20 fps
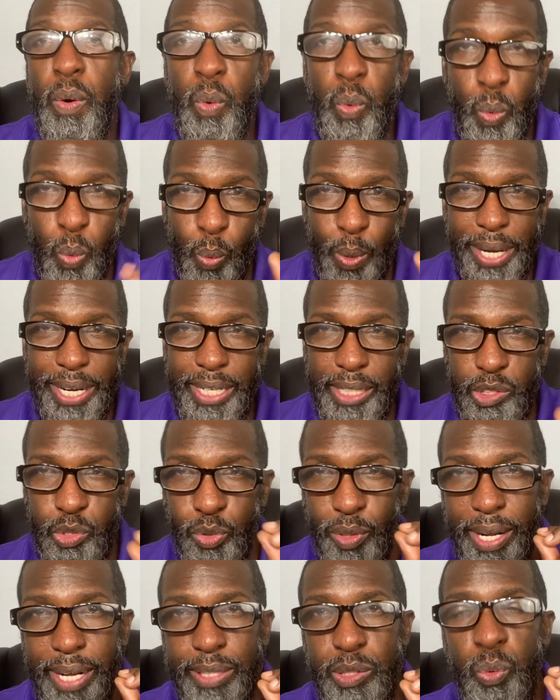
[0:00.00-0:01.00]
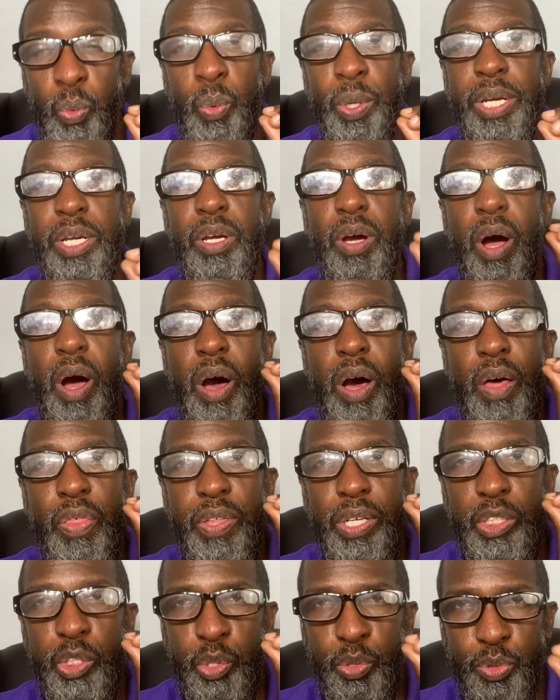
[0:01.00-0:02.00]
we're the Israelites. We are
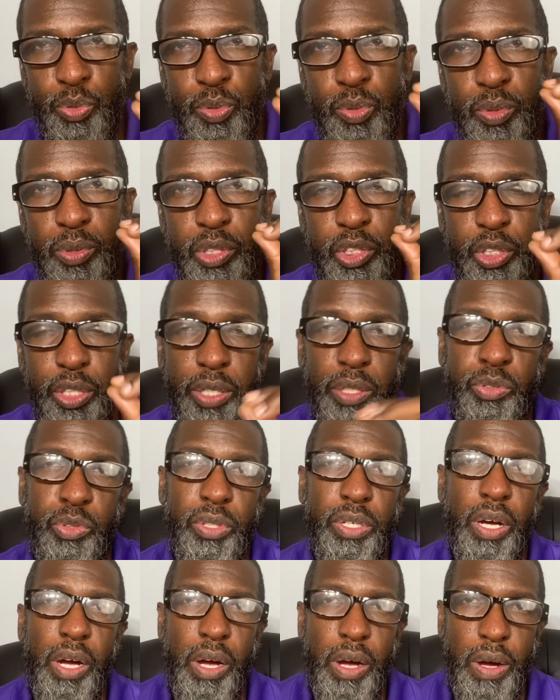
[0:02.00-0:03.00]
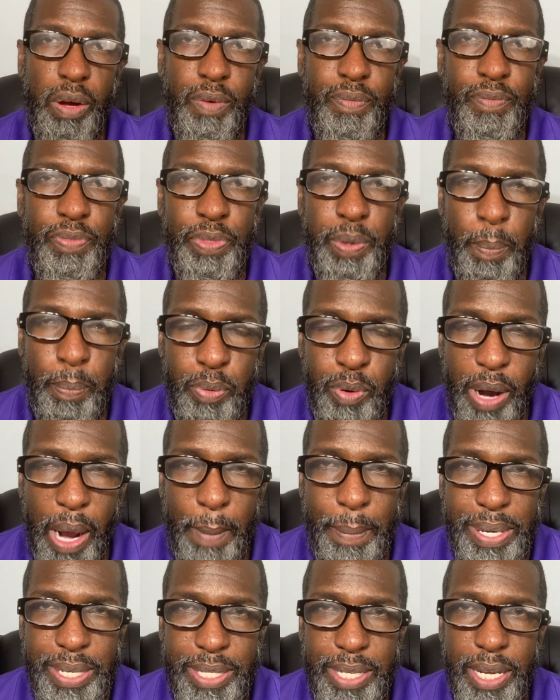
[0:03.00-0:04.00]
the true children of the
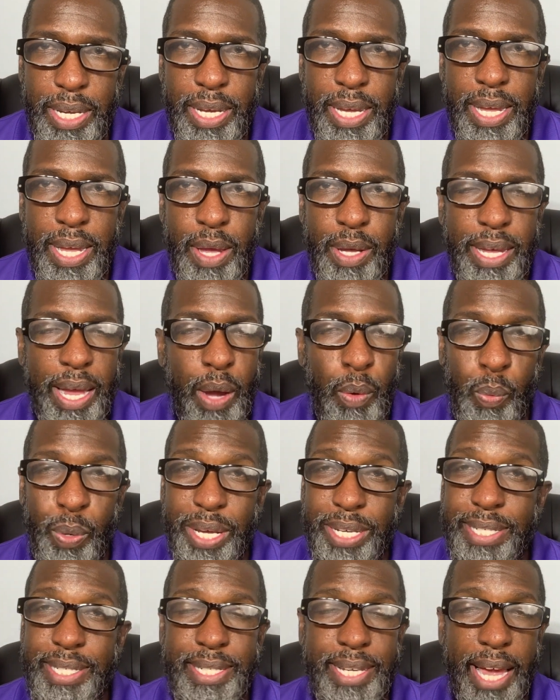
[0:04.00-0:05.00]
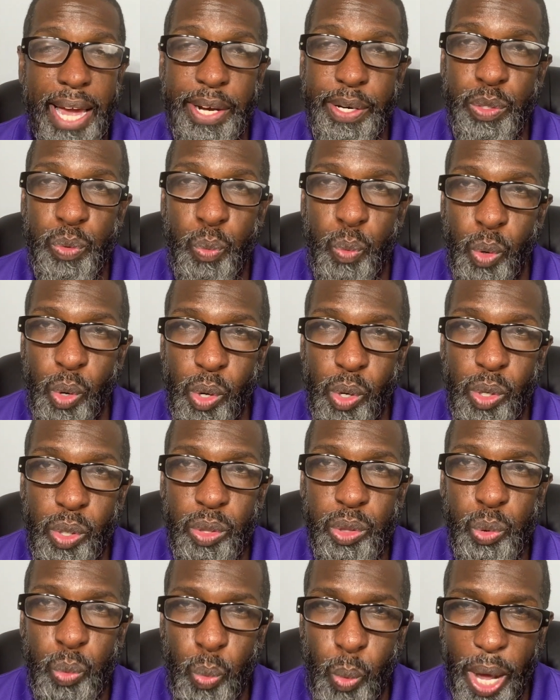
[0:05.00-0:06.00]
promise. And we're scattered
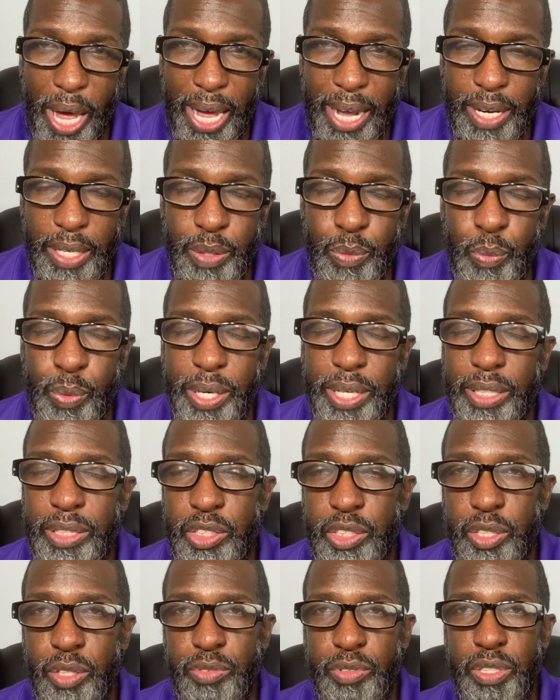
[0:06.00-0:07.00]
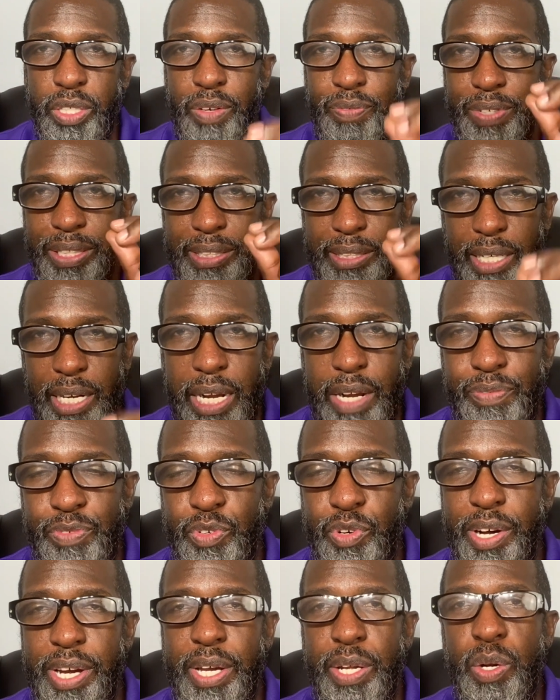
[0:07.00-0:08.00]
worldwide. We're the children of the slave
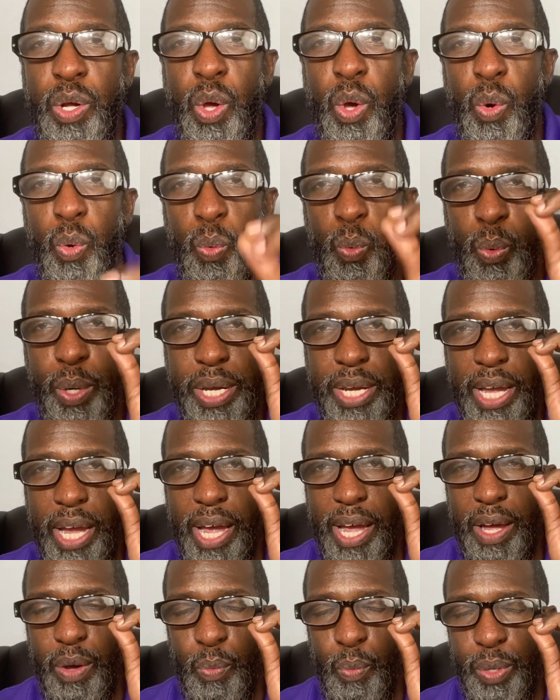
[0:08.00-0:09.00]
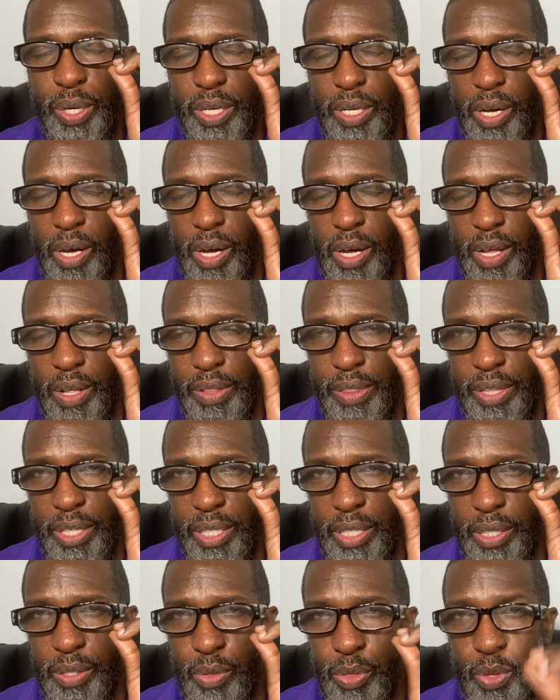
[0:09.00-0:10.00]
trade. We
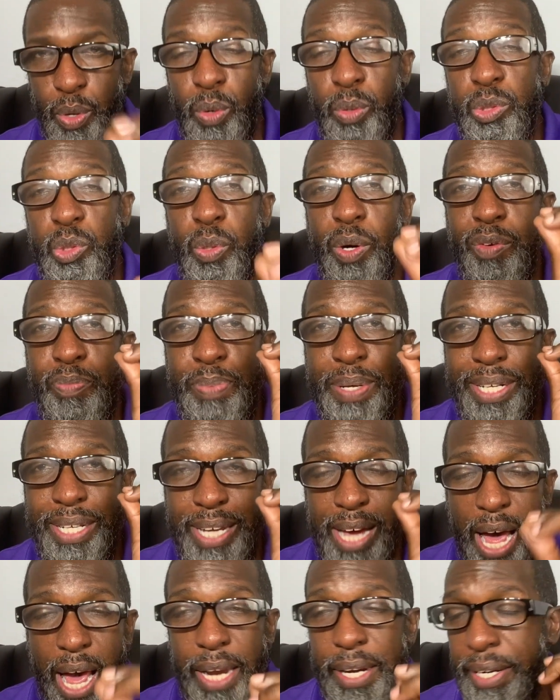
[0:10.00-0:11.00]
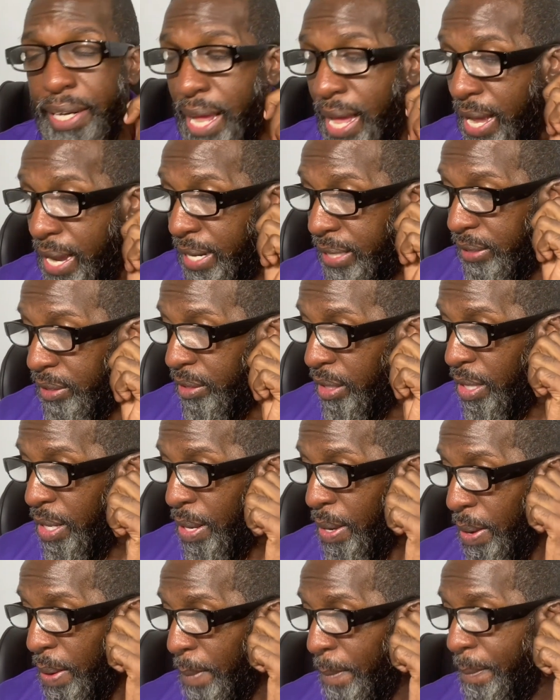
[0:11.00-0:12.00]
are those who have been colonized
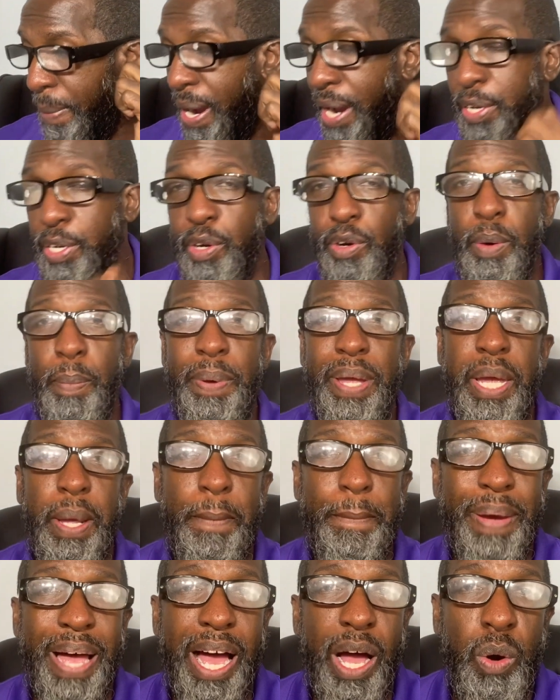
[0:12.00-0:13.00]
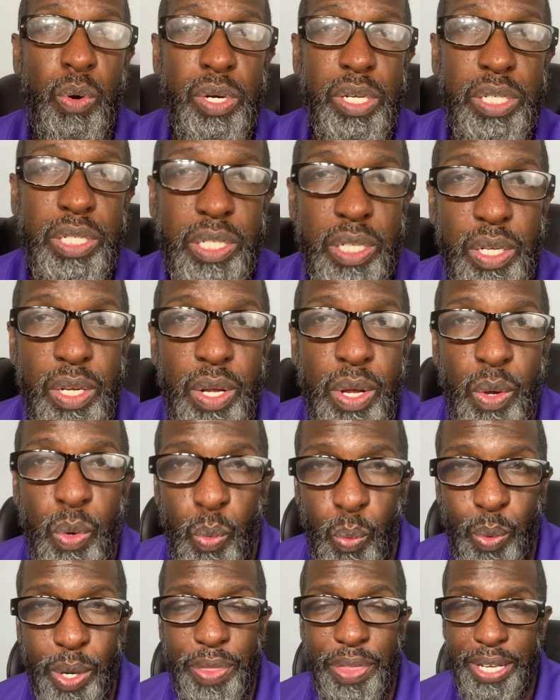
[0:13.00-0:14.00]
by European powers.
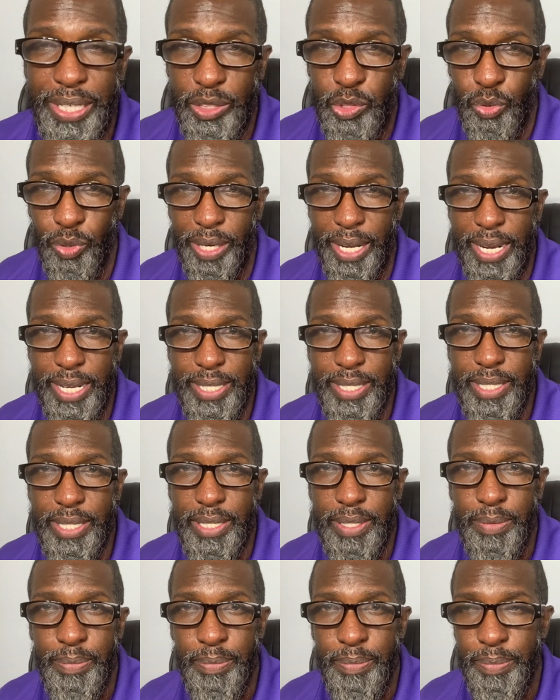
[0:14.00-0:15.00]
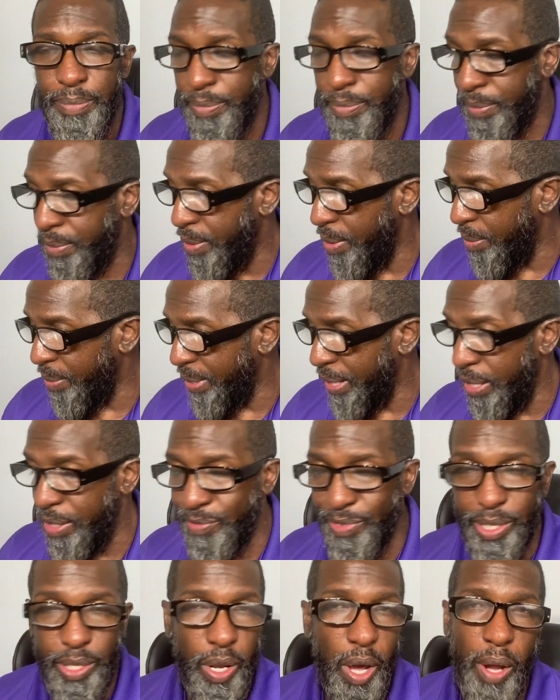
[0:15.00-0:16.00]
We're the Israelites. Okay,
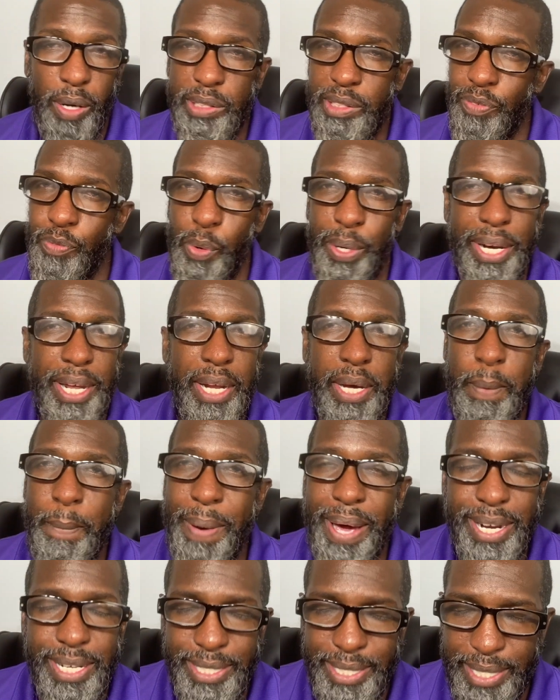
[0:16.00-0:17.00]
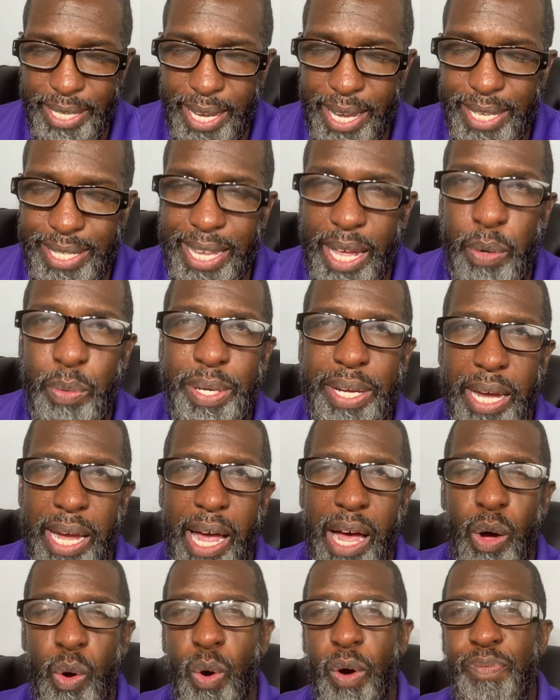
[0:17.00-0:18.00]
regardless of what anybody says, I don't care
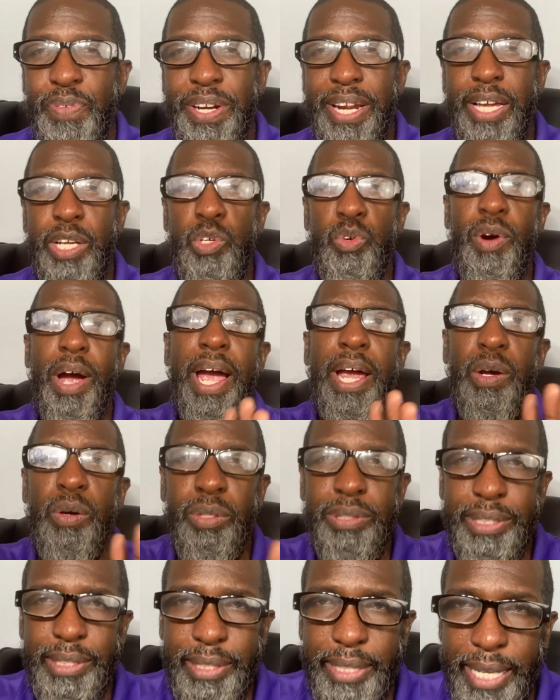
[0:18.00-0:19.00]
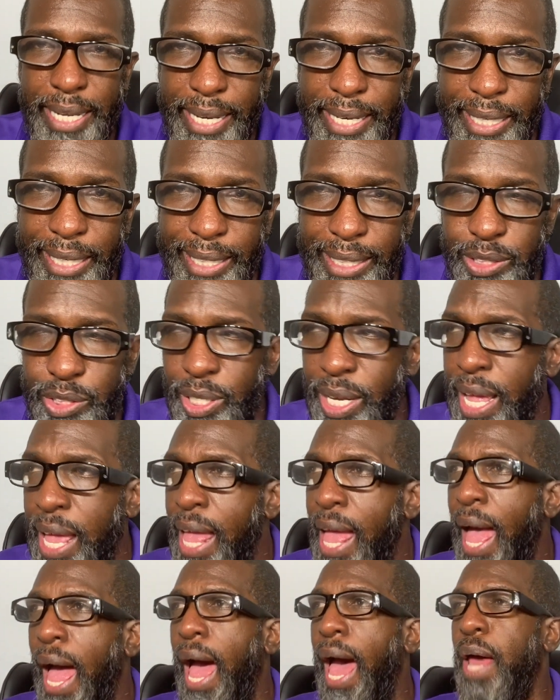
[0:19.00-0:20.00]
how often they cry on stage.
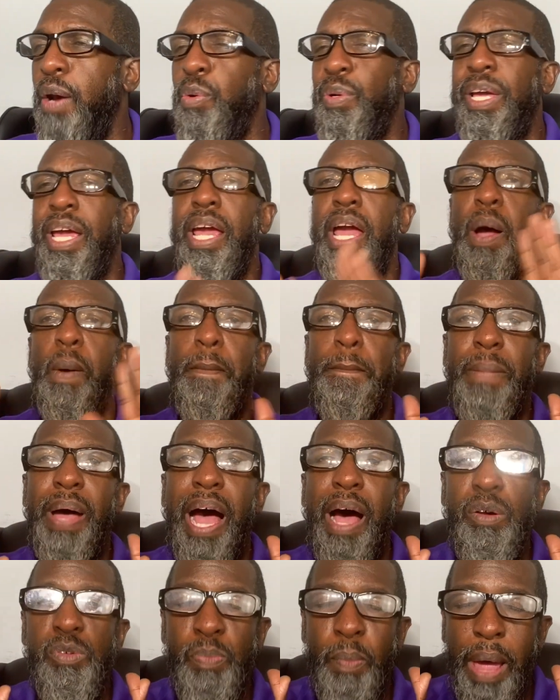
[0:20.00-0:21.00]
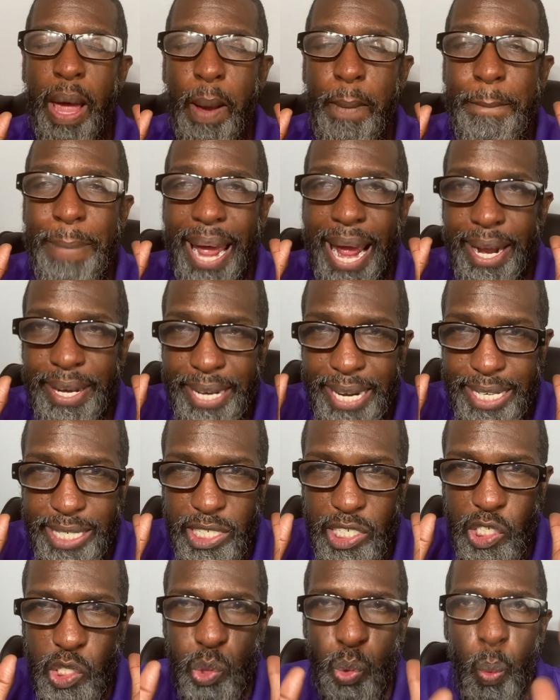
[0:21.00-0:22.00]
I don't care how bad they
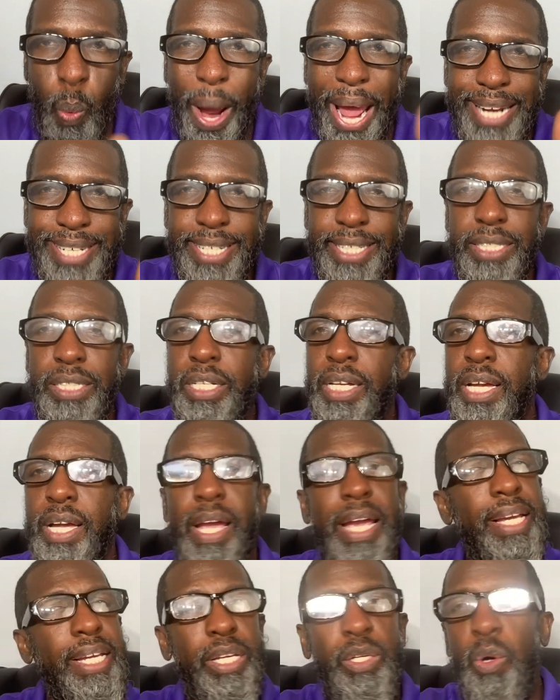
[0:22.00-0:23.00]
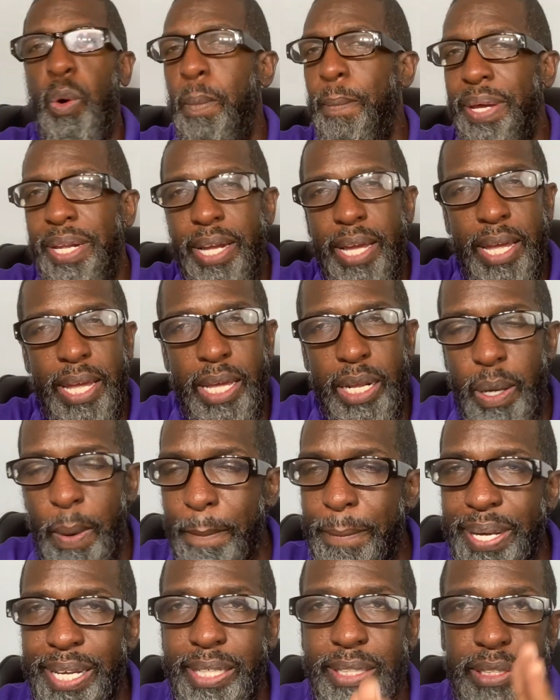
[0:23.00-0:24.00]
sweat. It don't mean a hill of
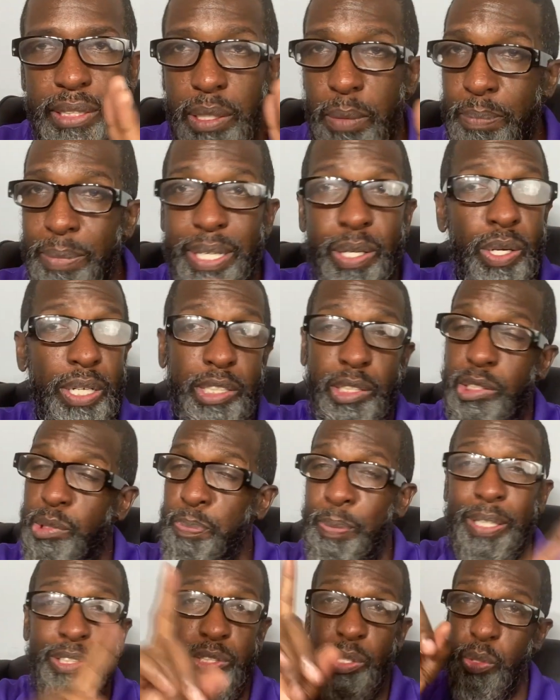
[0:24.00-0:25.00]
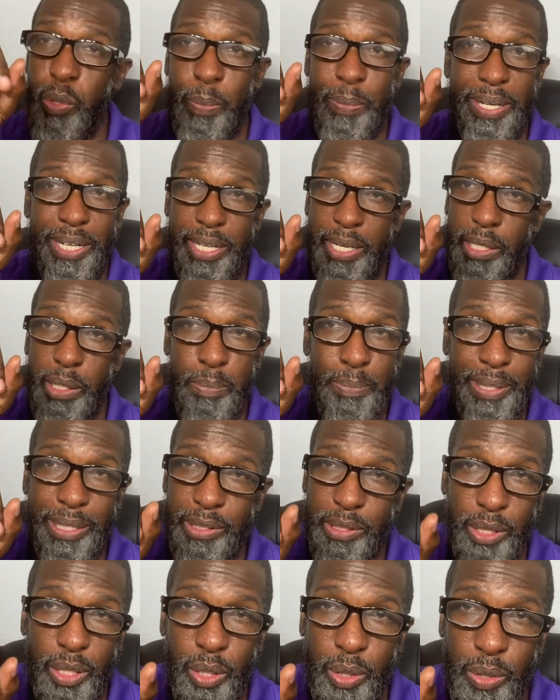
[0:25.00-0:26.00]
beans to me, especially don't mean a hill of
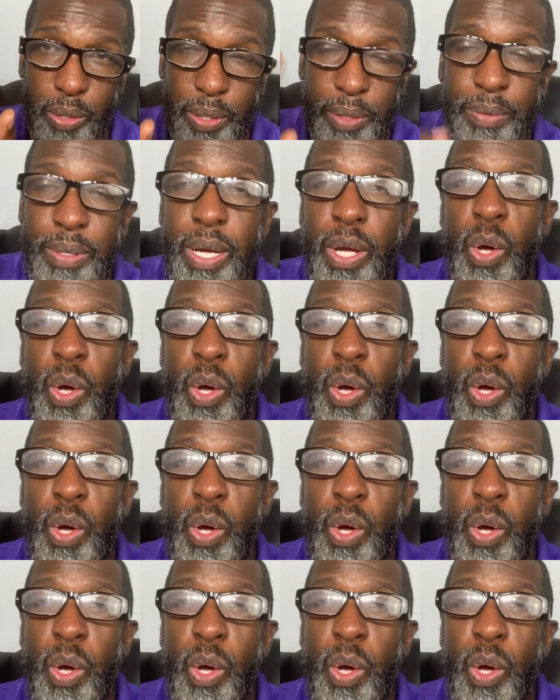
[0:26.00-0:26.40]
beans to the Lord.